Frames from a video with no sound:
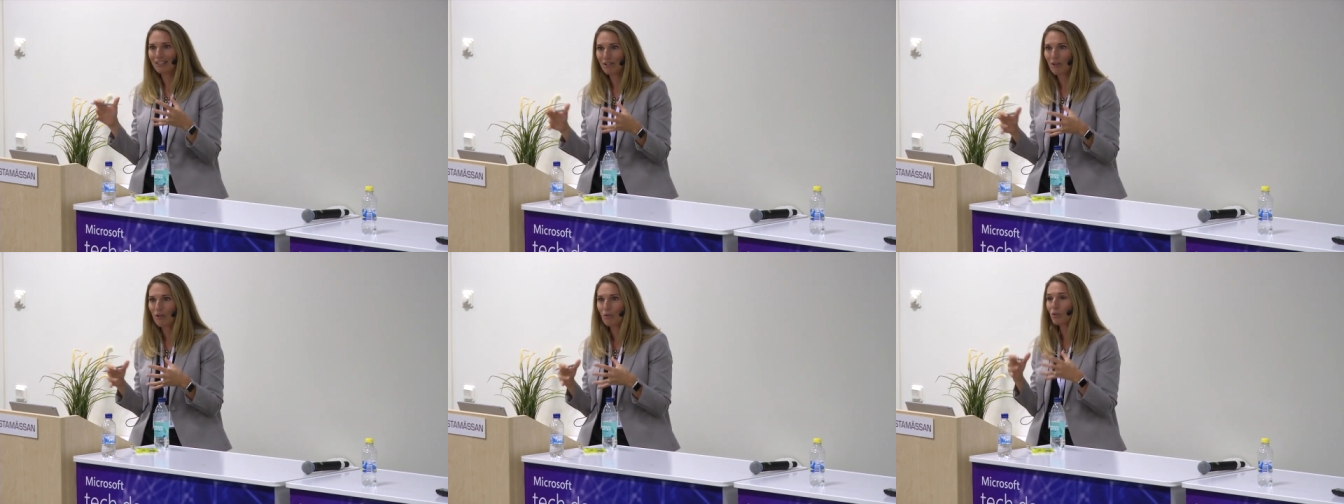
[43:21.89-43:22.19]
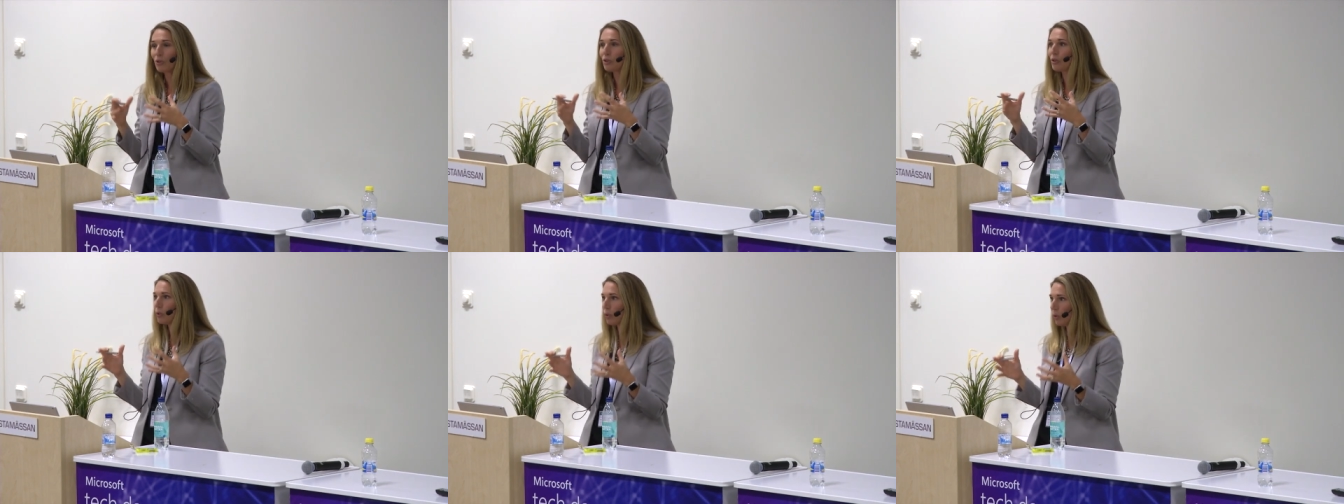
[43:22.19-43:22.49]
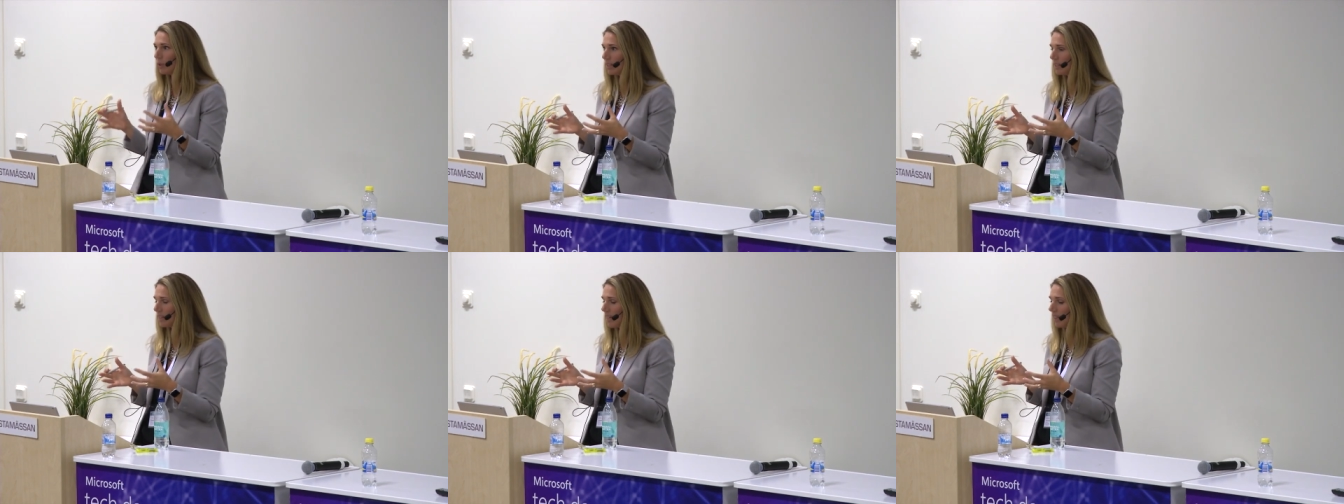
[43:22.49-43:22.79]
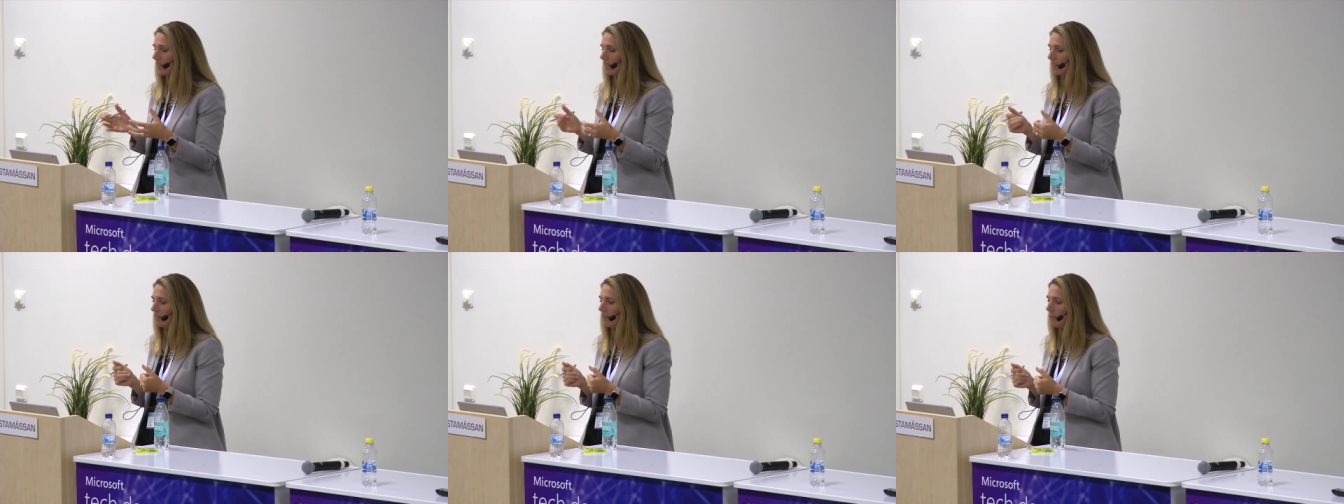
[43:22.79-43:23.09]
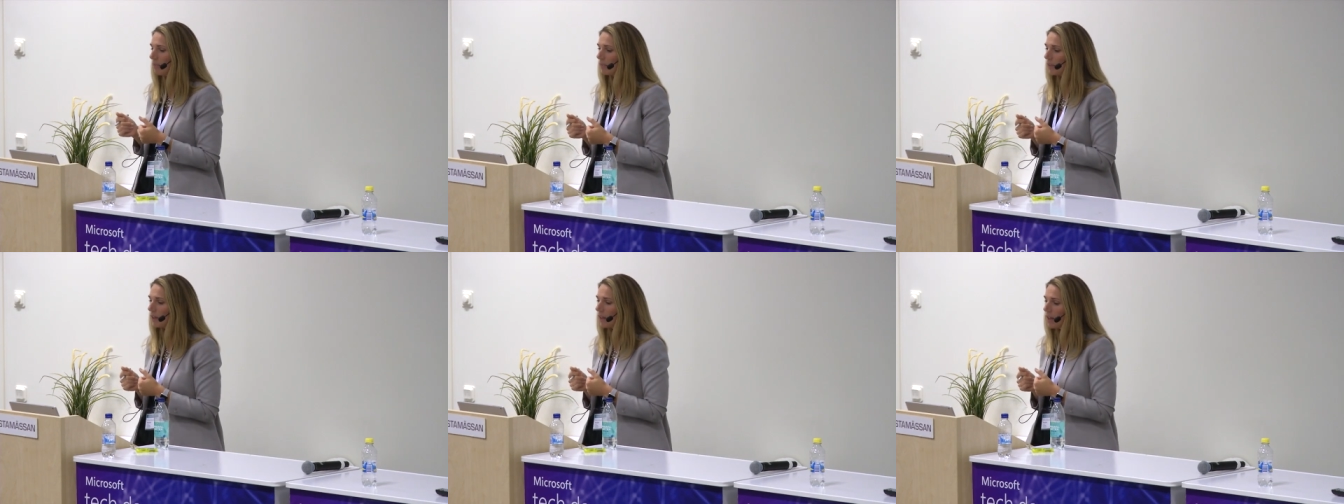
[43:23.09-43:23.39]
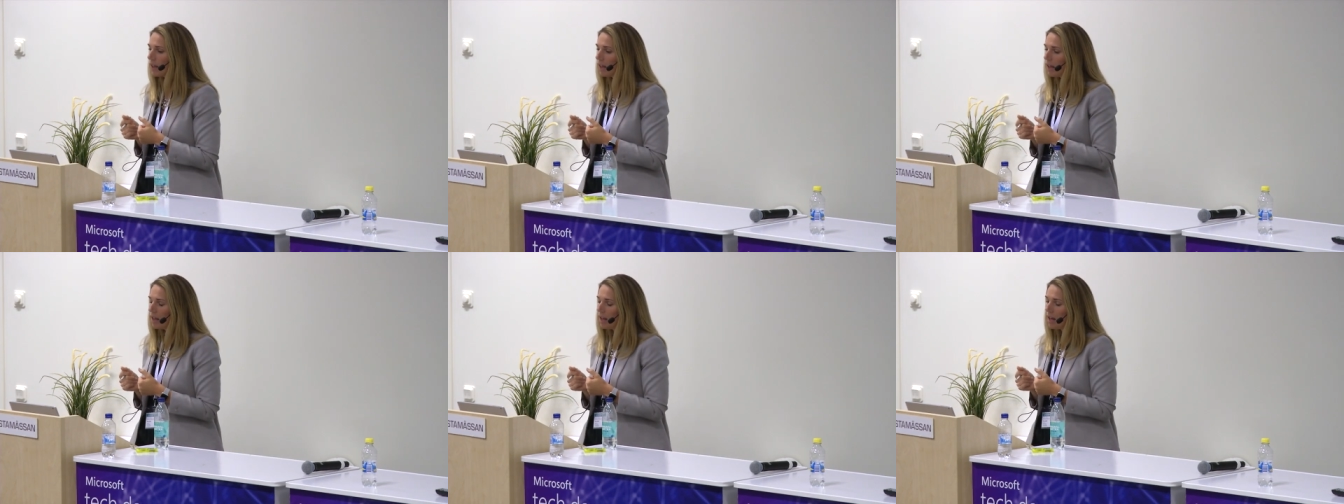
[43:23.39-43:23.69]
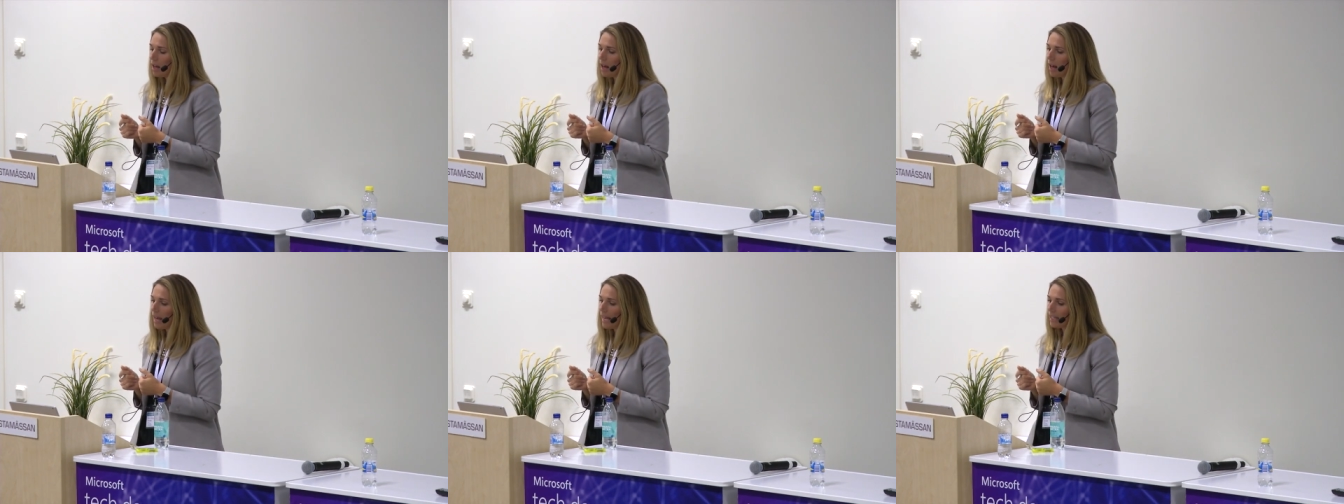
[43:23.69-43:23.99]
you know, storytelling.
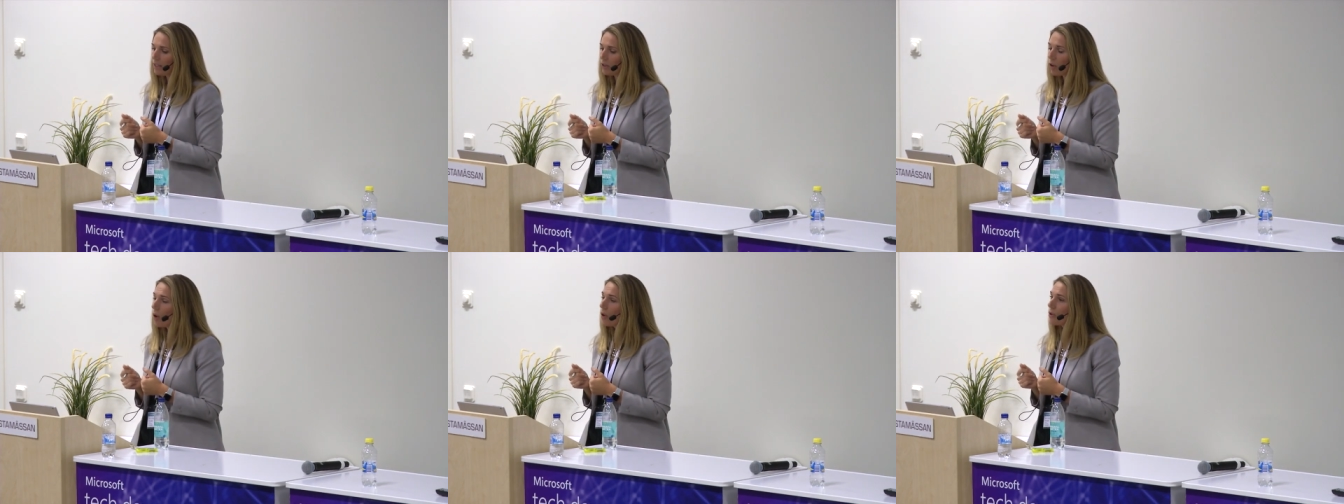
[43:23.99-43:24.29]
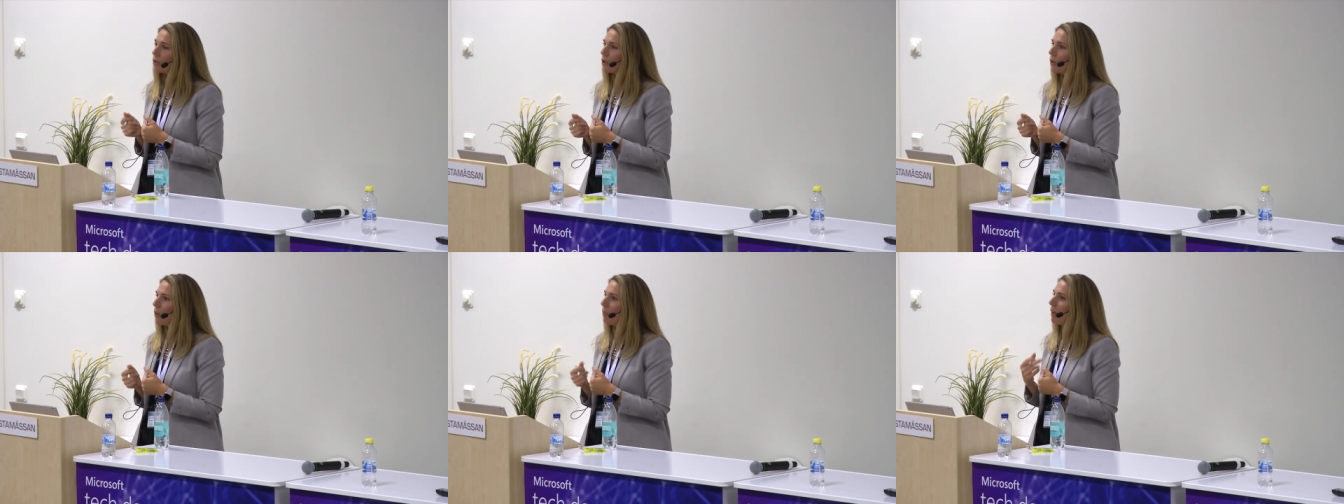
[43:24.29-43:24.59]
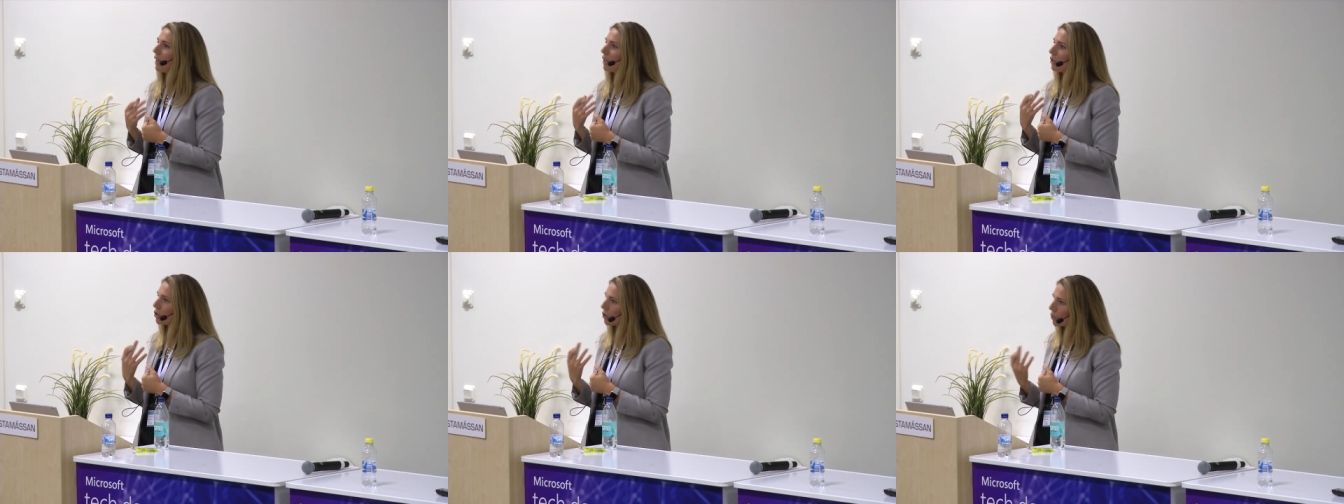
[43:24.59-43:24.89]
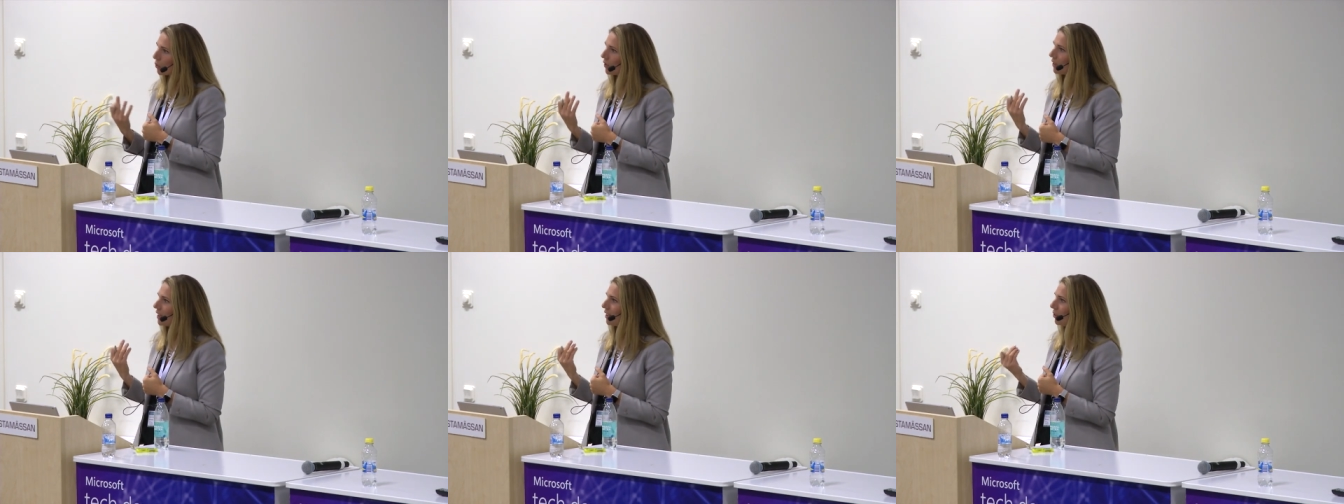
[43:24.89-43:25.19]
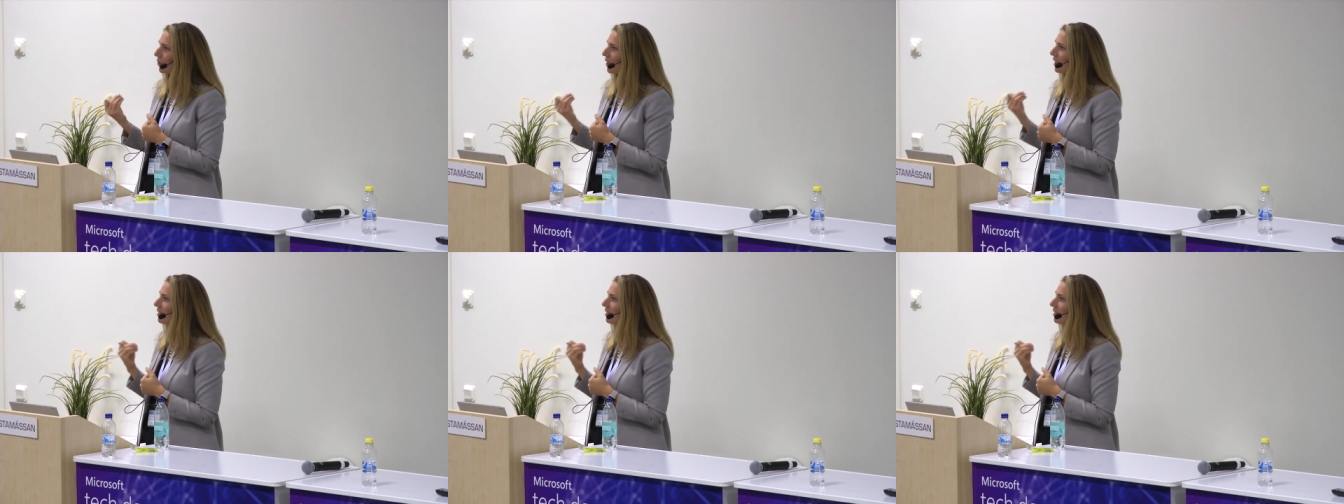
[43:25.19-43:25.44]
And also make sure that you